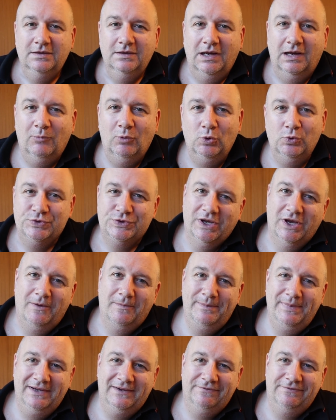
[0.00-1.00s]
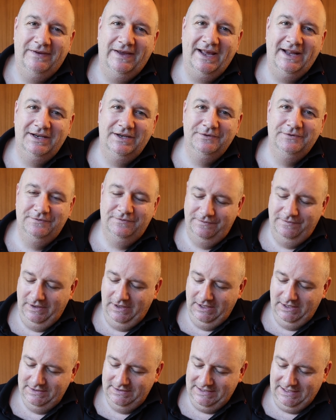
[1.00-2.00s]
I'm also a big fan
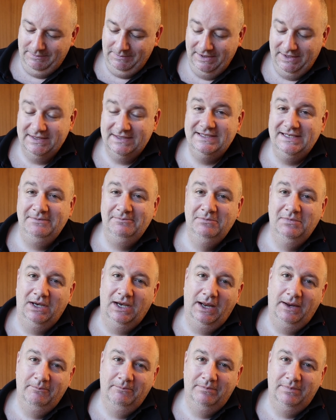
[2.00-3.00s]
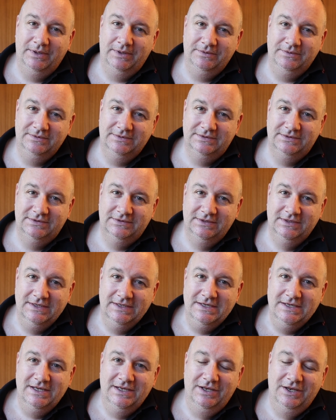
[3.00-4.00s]
of some of the Timberland boots.
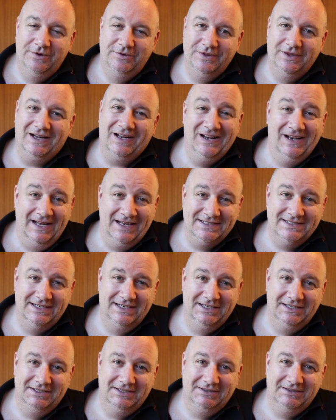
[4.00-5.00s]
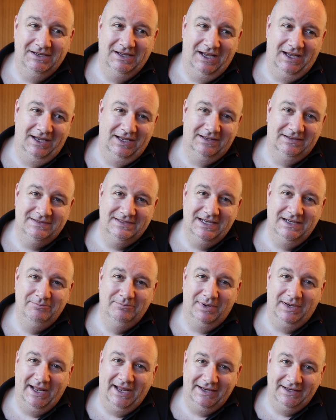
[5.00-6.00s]
Not the classic
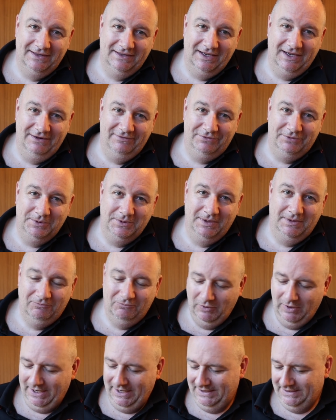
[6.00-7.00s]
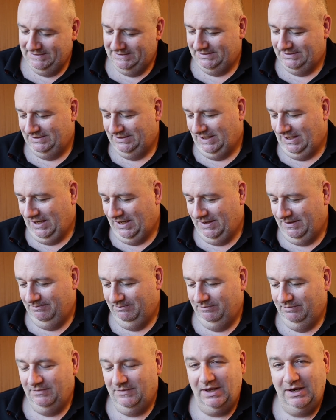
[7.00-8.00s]
Timberland that everyone wears. They're
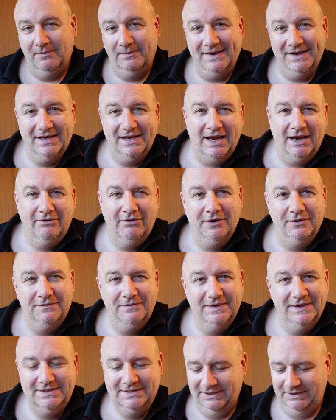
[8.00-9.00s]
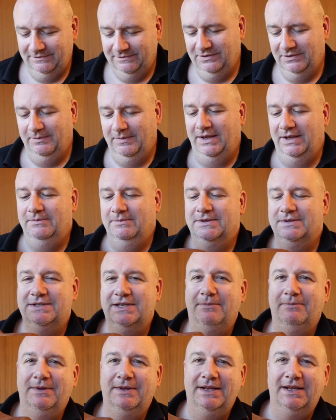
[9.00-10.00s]
a bit narrow fitting for me, but
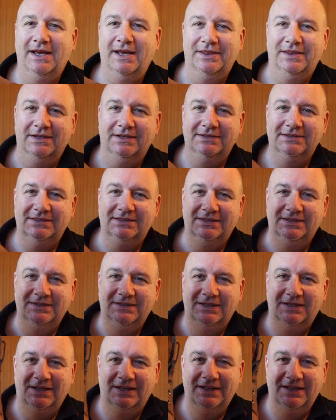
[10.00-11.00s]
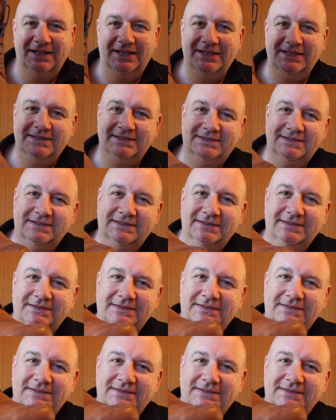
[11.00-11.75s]
some of the others, like these,